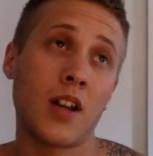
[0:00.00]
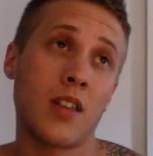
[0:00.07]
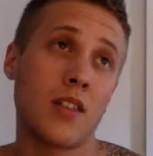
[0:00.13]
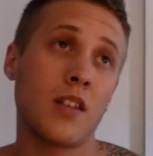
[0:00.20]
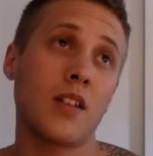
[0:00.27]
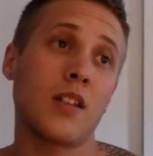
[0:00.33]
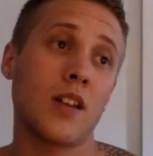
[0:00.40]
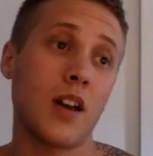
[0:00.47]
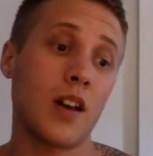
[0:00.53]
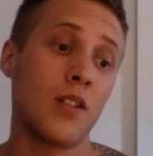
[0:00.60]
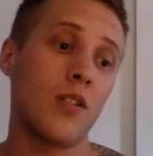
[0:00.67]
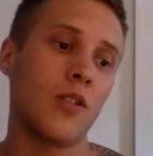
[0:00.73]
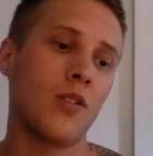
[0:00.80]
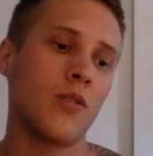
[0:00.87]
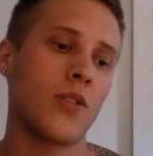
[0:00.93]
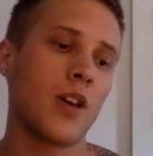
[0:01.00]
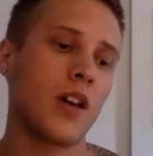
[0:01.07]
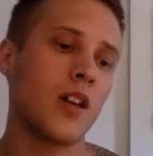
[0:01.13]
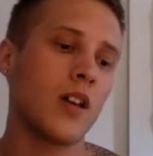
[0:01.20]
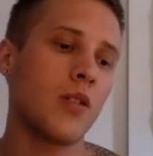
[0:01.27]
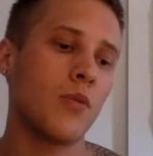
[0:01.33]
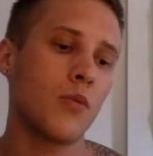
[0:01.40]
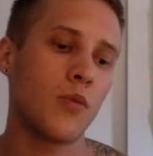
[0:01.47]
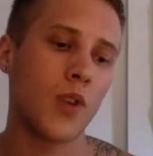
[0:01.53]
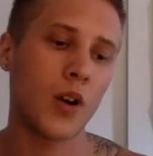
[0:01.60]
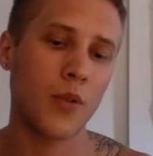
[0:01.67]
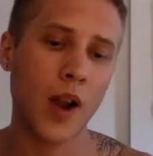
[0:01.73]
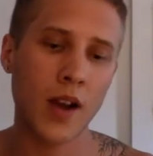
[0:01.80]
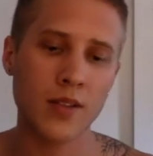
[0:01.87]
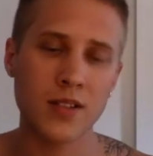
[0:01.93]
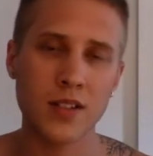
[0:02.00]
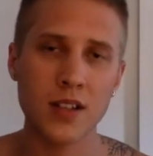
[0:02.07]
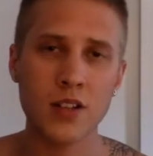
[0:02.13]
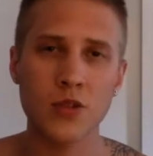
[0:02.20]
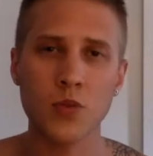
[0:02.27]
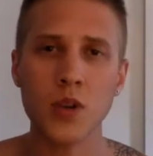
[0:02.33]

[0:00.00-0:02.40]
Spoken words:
think, I know that around 6